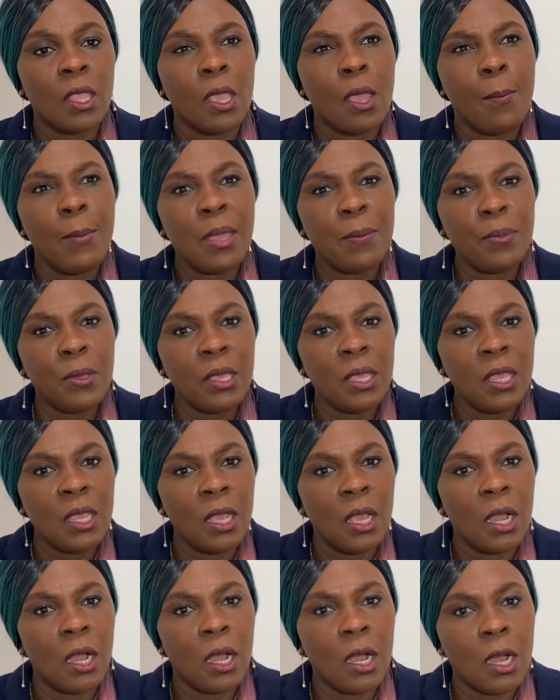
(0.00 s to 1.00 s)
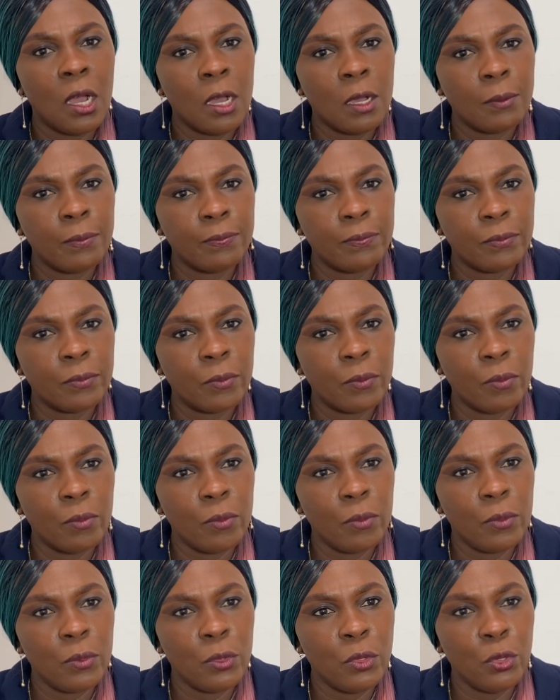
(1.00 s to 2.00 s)
Maybe
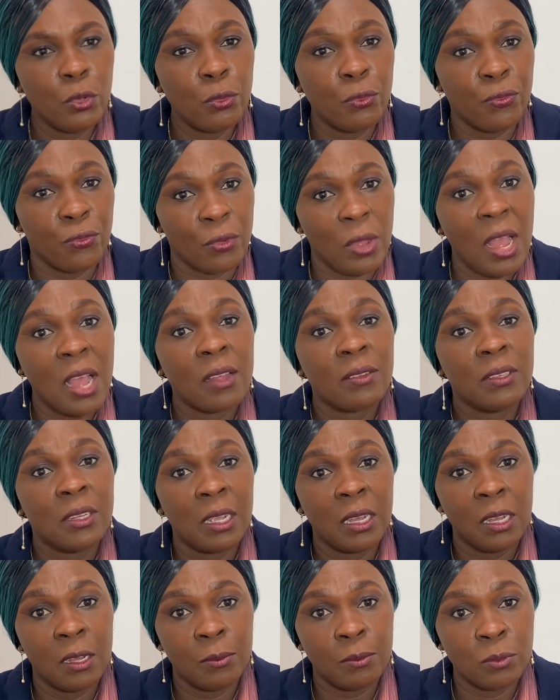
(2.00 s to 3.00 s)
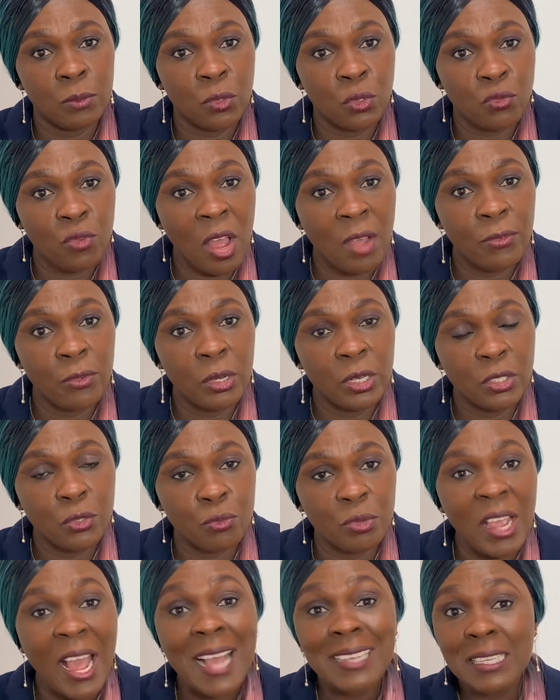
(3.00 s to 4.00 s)
you've had travel
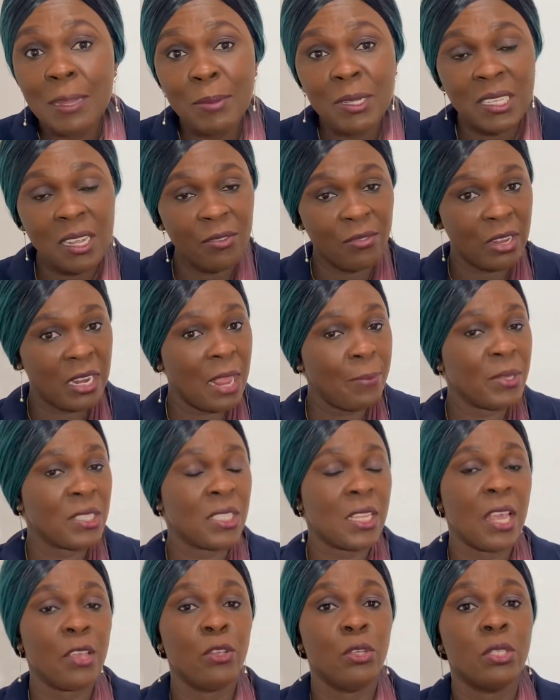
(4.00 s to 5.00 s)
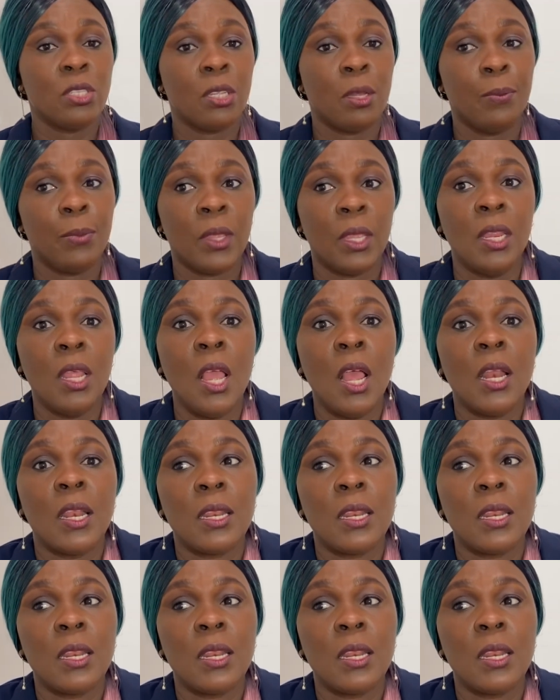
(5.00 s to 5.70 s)
history. As a matter of fact, let me tell you something.